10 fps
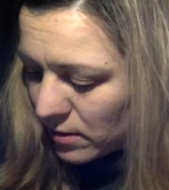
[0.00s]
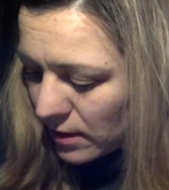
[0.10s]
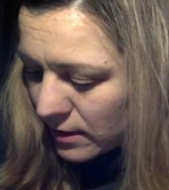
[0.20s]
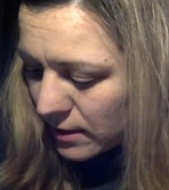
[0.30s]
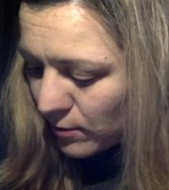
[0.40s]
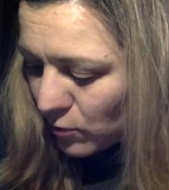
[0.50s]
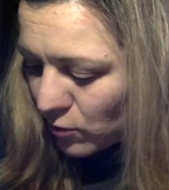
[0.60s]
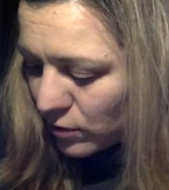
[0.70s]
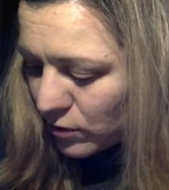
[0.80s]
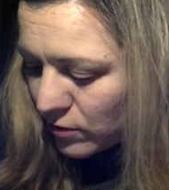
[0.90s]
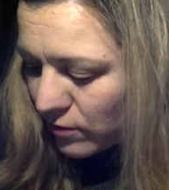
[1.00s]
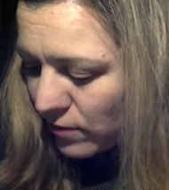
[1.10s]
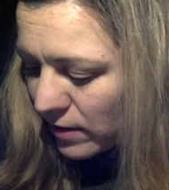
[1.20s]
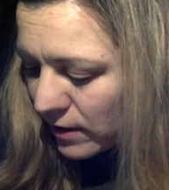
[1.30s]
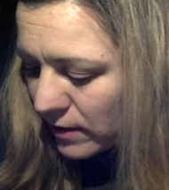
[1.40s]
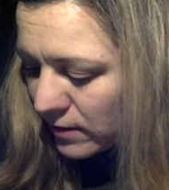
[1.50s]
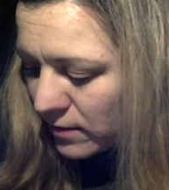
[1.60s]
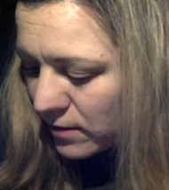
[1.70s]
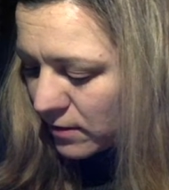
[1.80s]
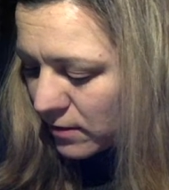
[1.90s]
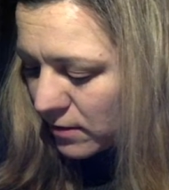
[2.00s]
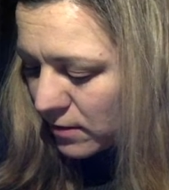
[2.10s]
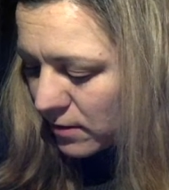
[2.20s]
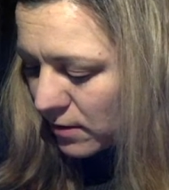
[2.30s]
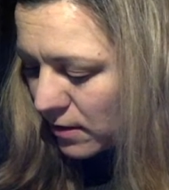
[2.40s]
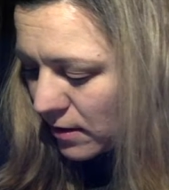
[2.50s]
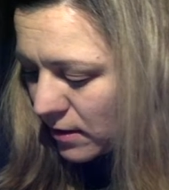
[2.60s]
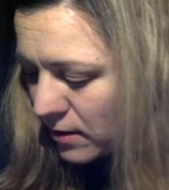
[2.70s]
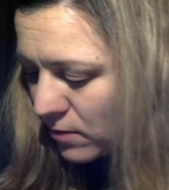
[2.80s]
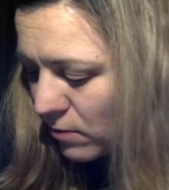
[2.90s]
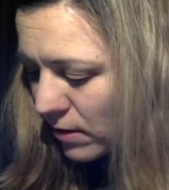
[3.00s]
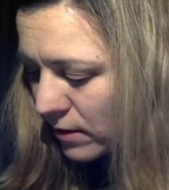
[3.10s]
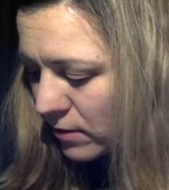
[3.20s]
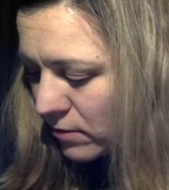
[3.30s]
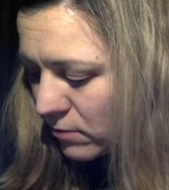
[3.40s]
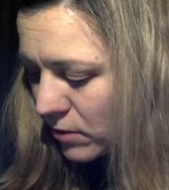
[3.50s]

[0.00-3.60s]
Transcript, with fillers: Next, I'm going to find ID1,